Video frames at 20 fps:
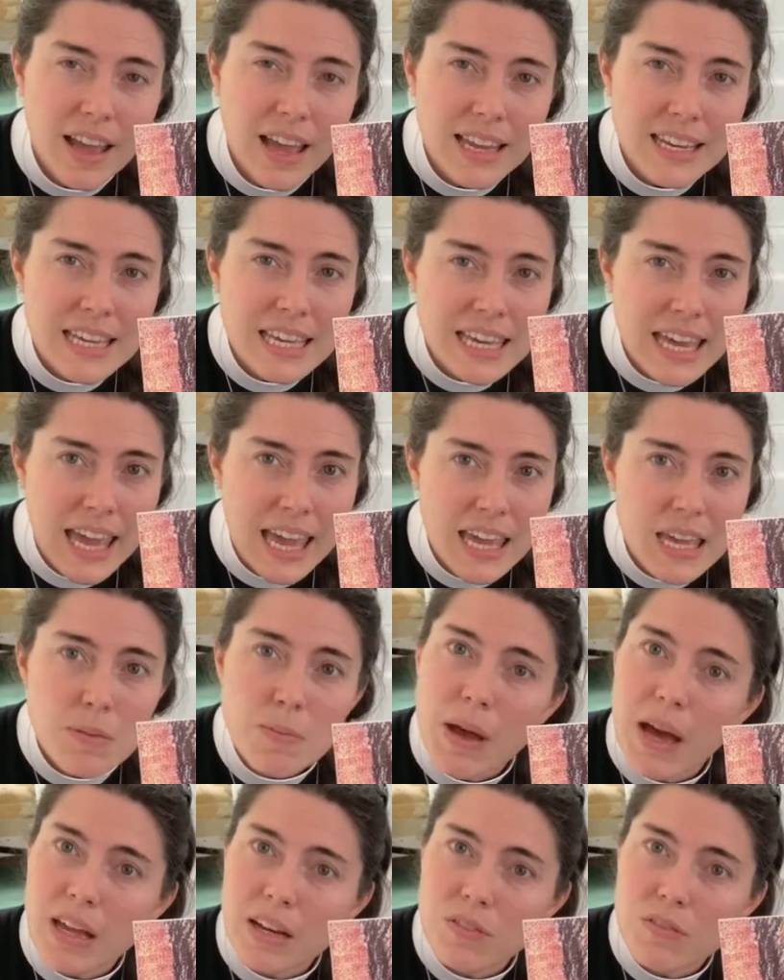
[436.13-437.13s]
And he
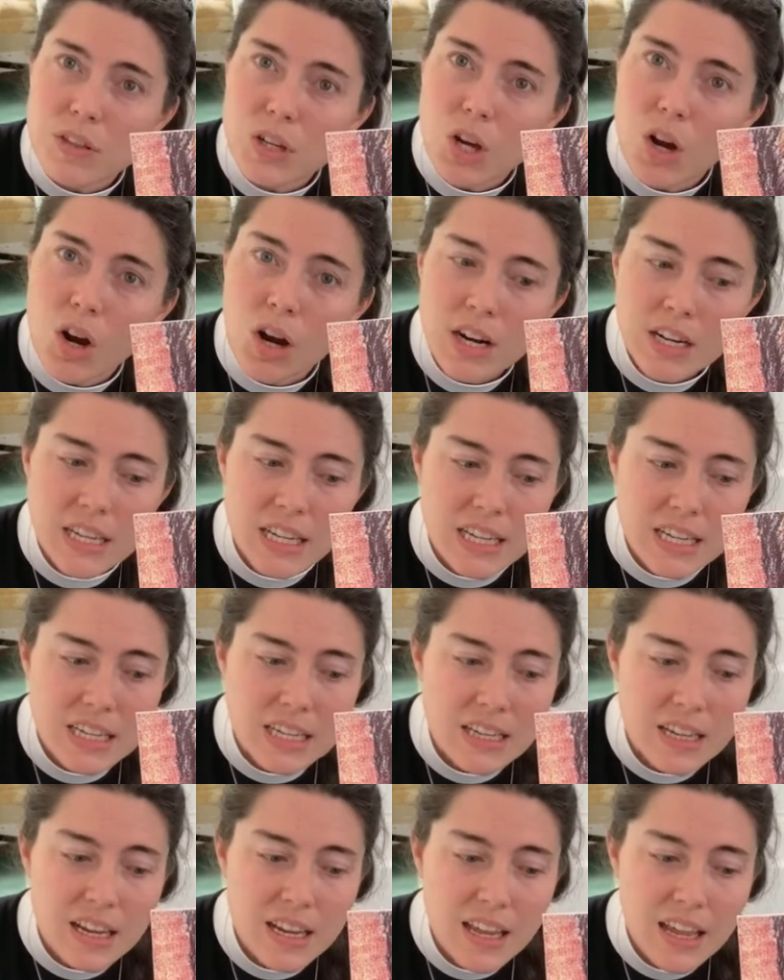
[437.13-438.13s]
came out of the
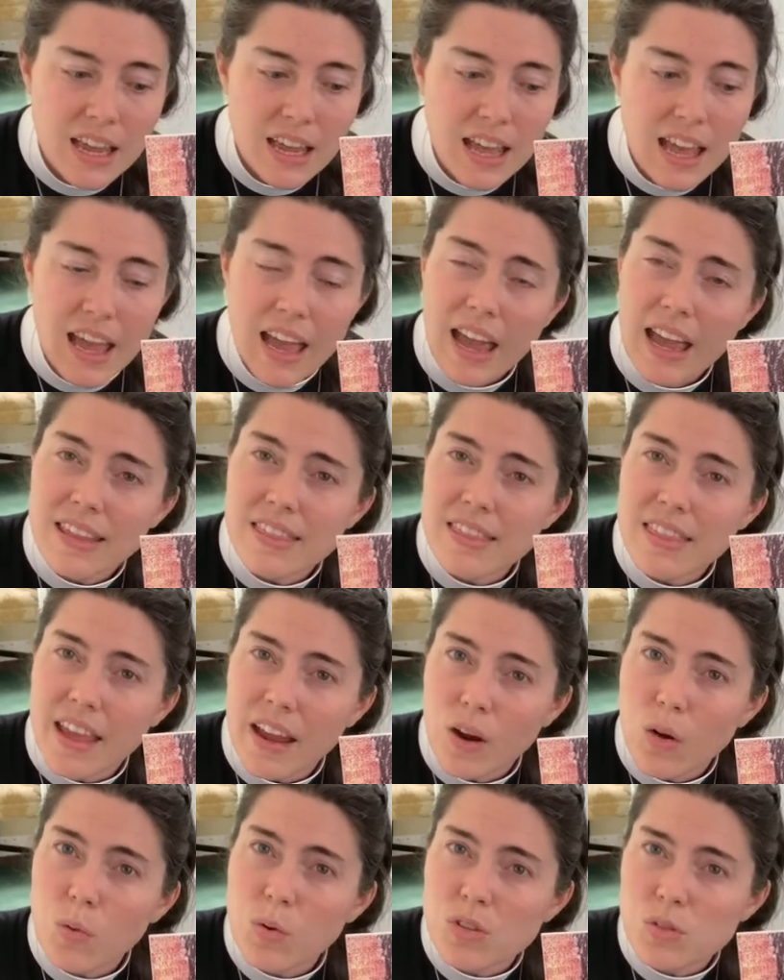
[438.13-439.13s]
garden, and
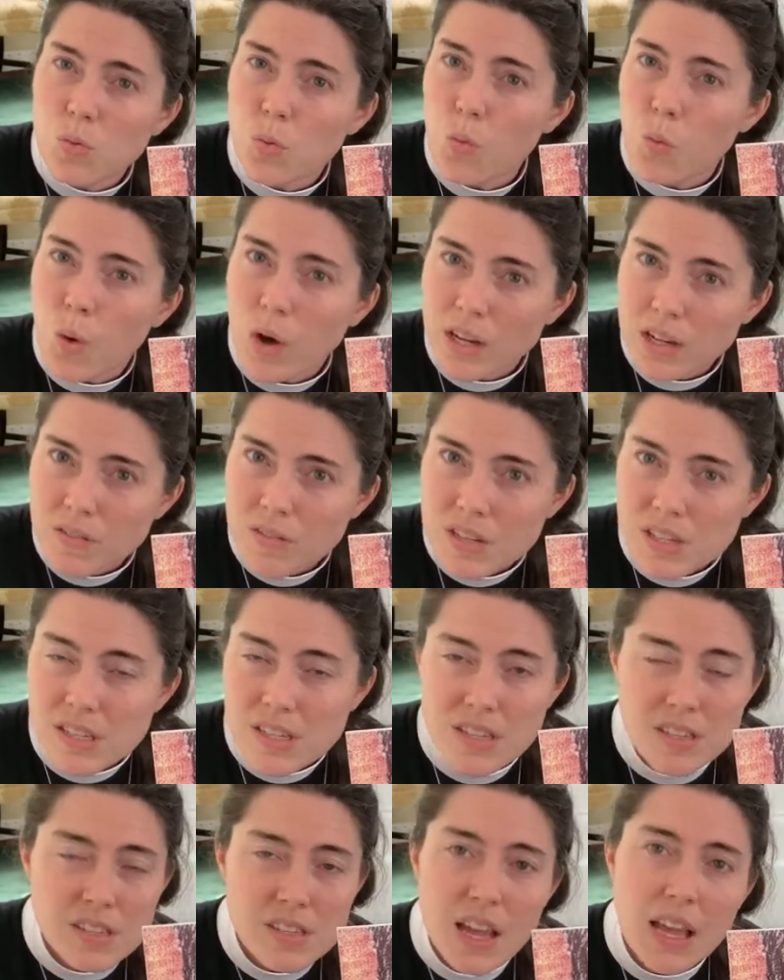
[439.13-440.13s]
there was one of his
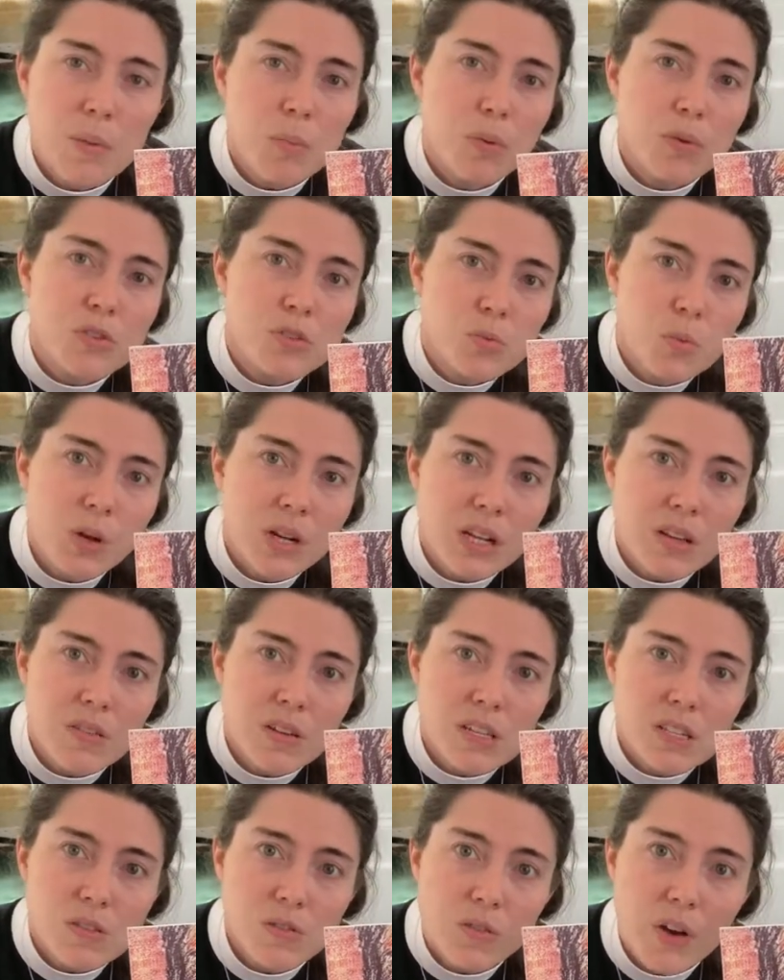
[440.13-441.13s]
disciples, one of
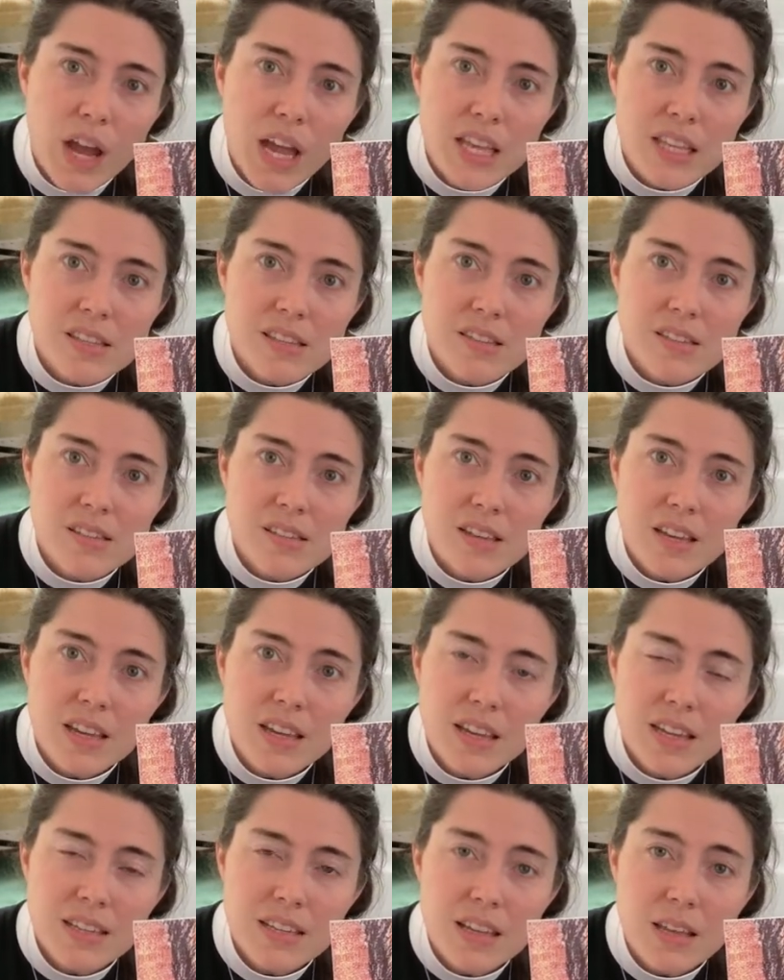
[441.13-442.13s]
his friends,
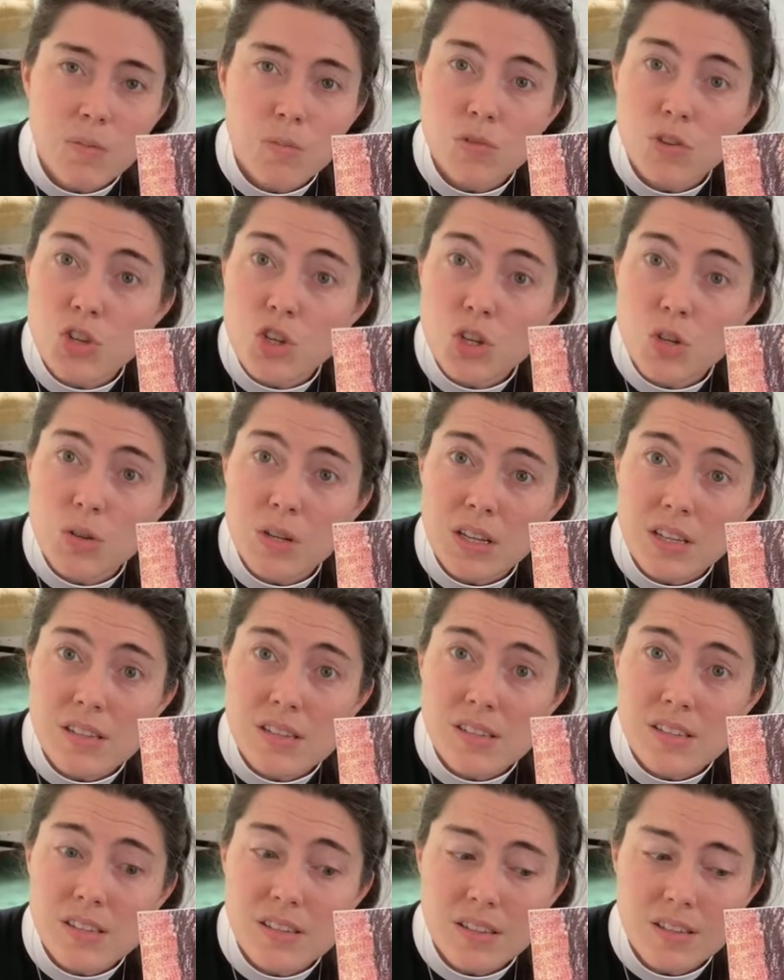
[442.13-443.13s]
named
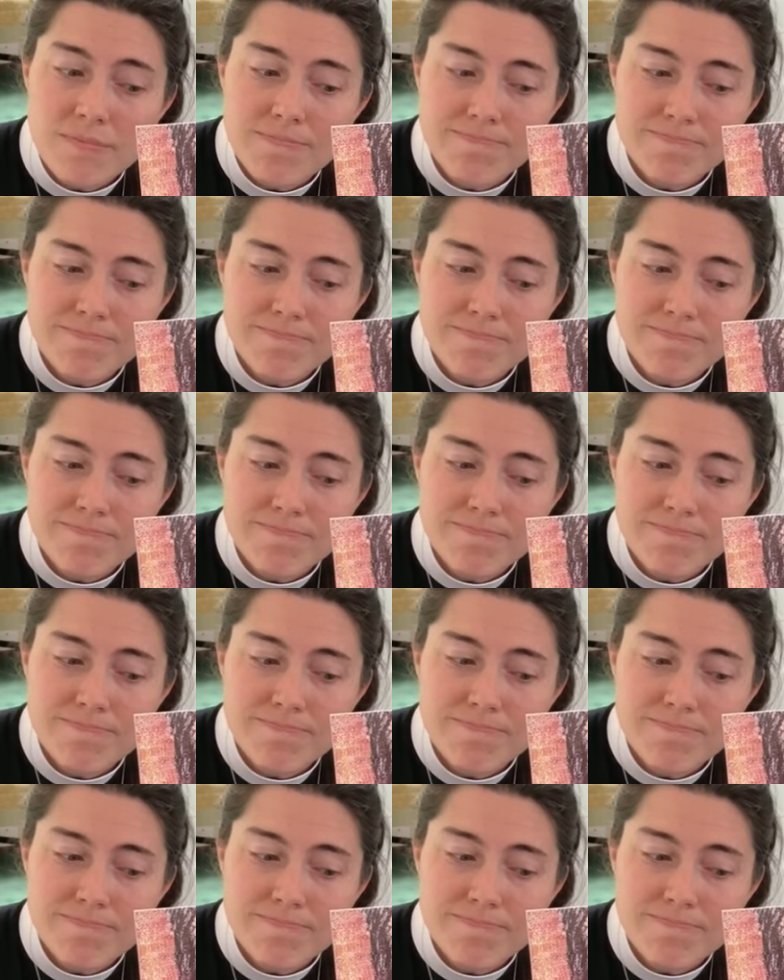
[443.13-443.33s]
Judas.